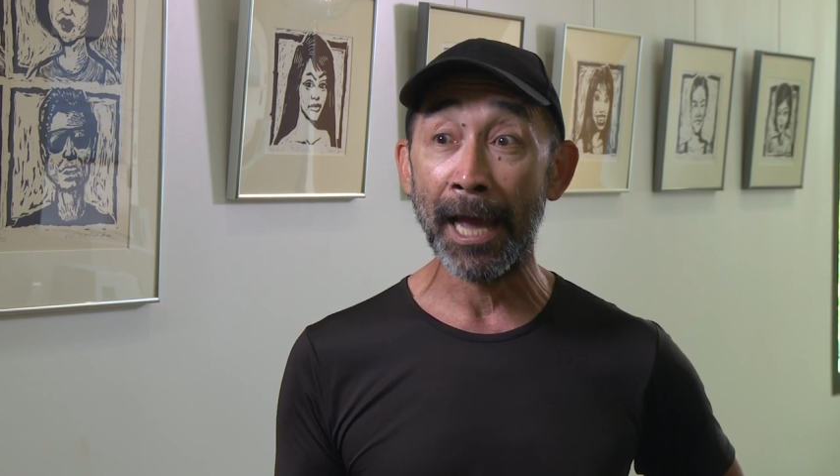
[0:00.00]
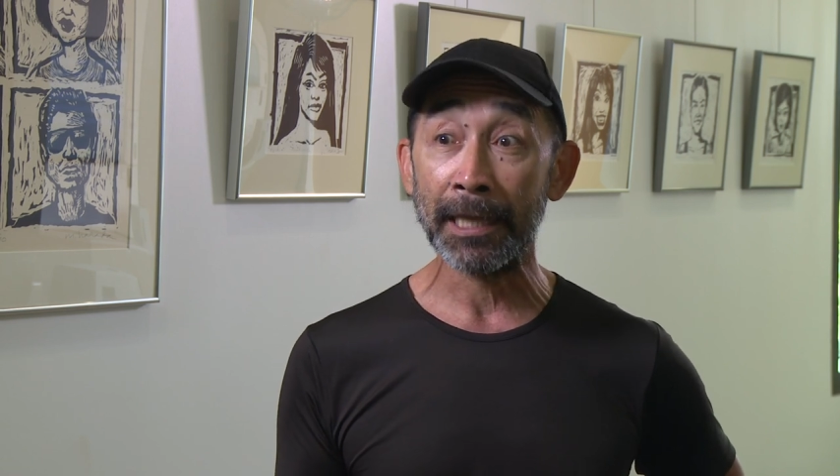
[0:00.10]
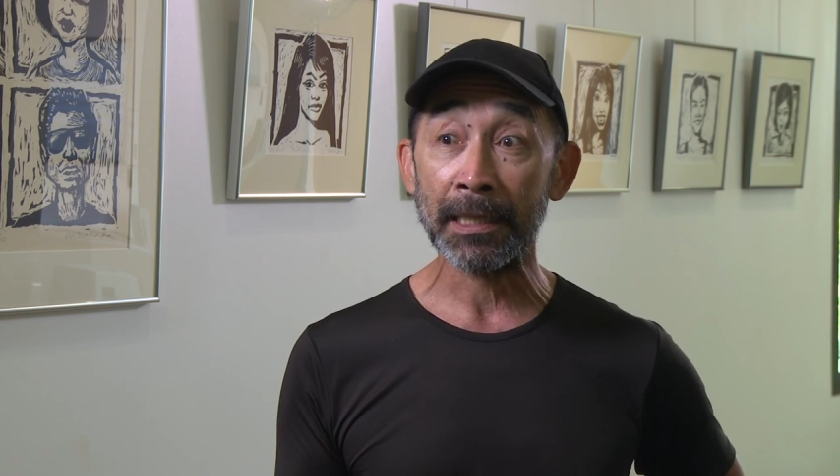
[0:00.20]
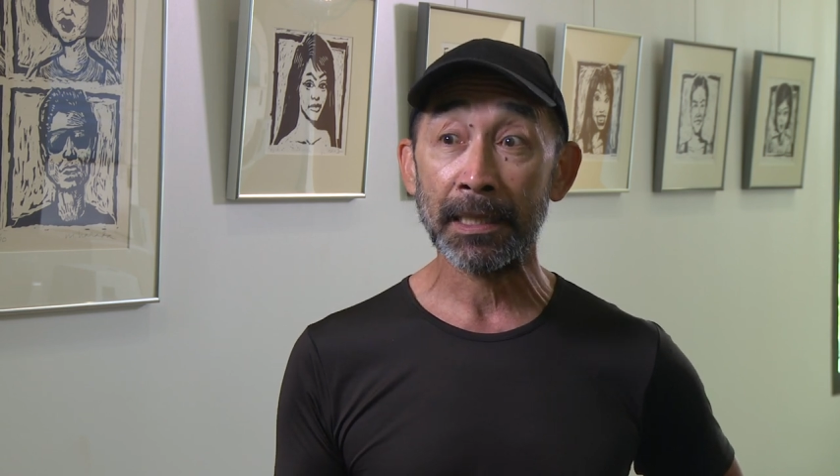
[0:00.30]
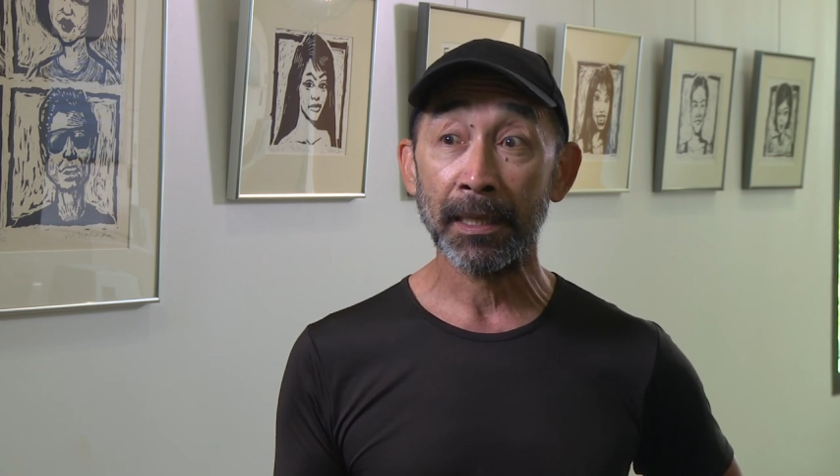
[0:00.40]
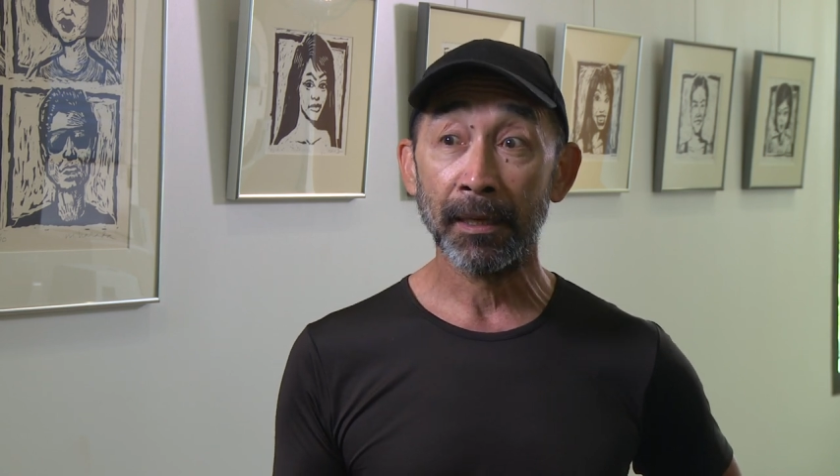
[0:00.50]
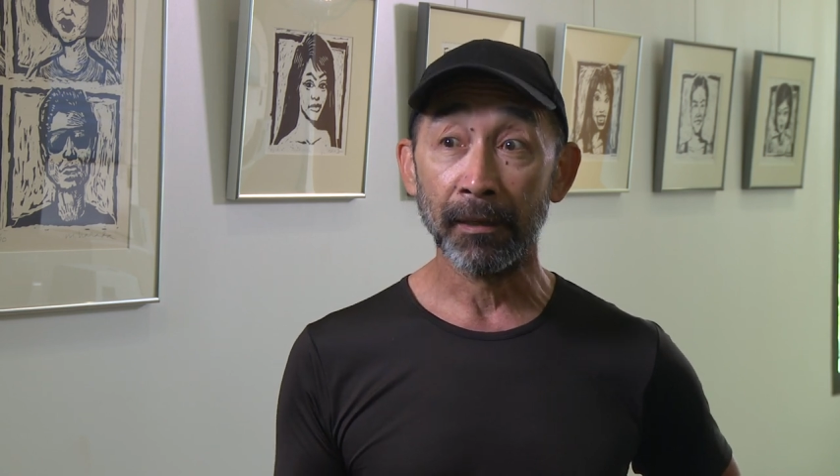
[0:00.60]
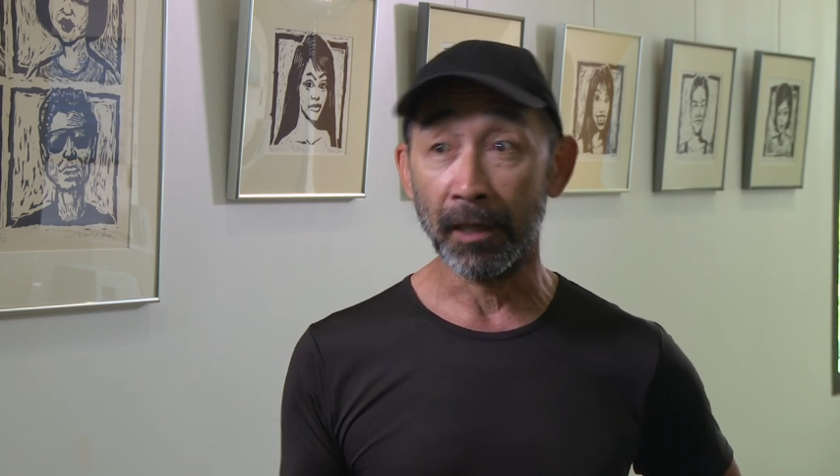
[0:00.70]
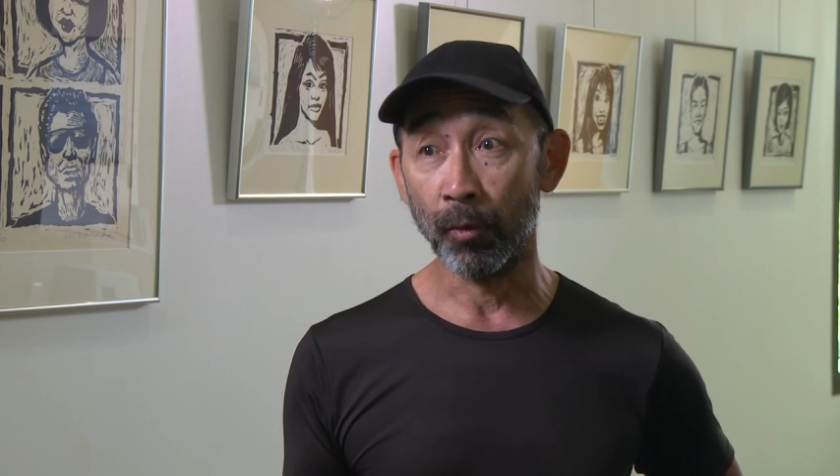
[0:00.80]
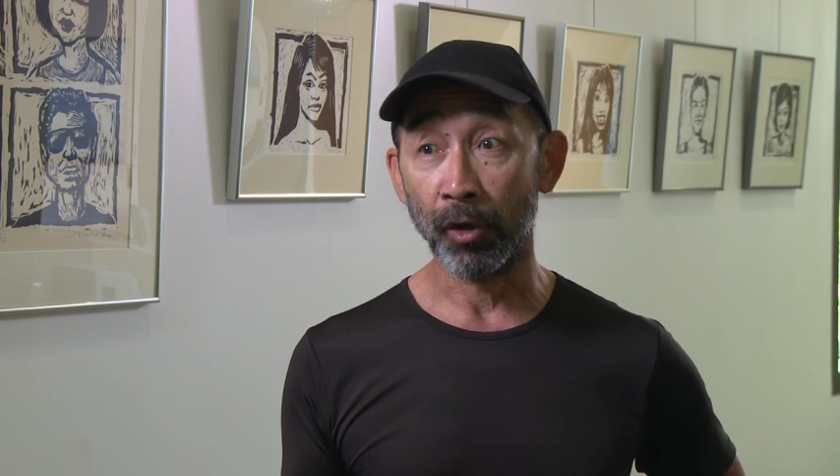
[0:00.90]
at
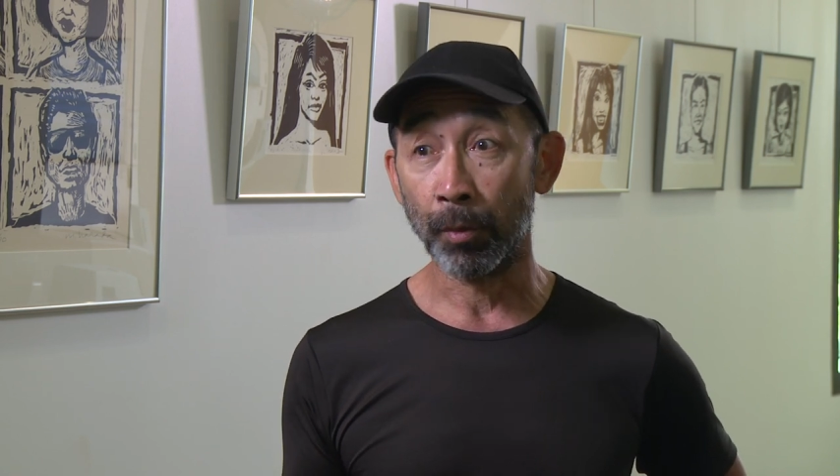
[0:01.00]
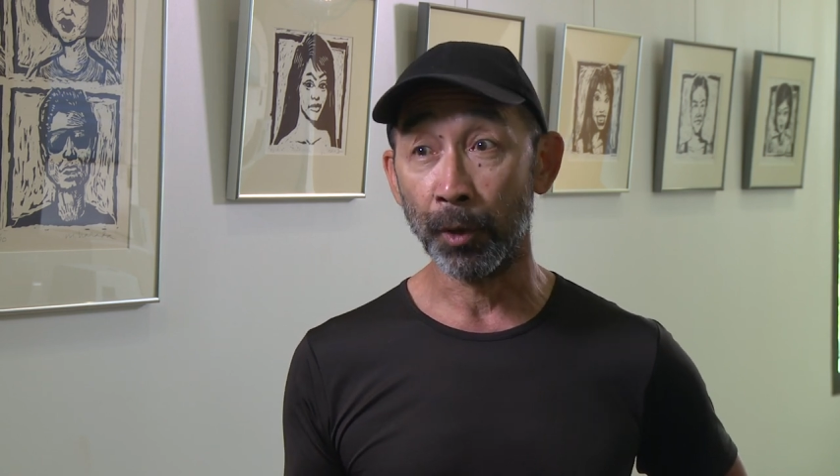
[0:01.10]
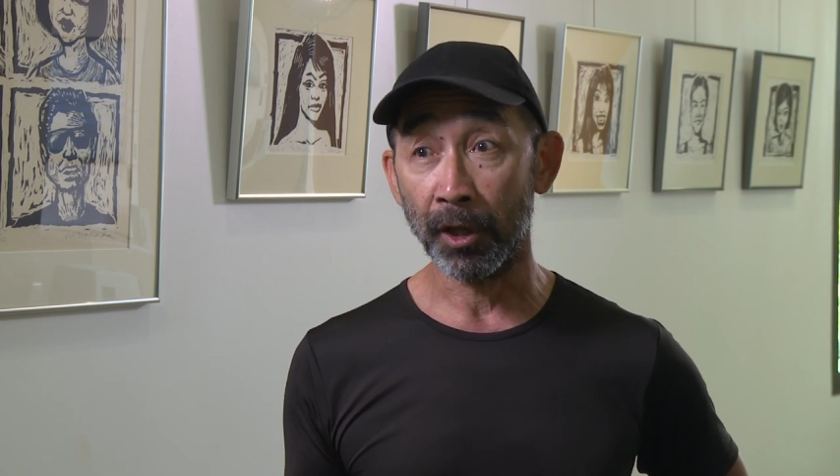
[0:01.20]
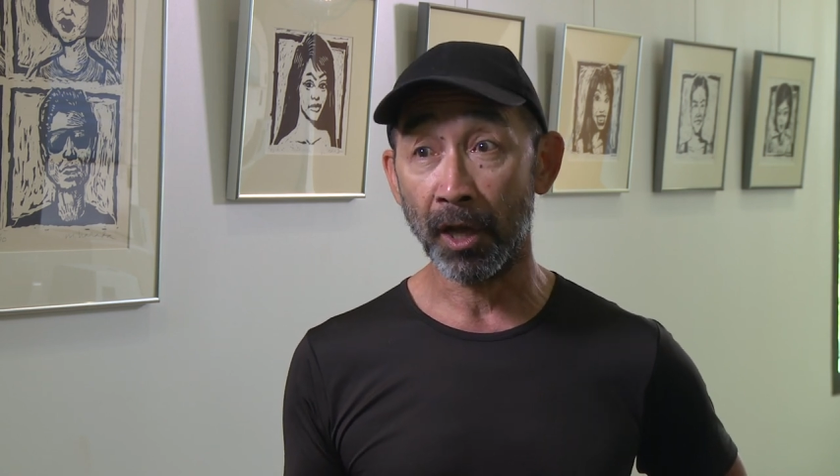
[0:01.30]
Leeward Community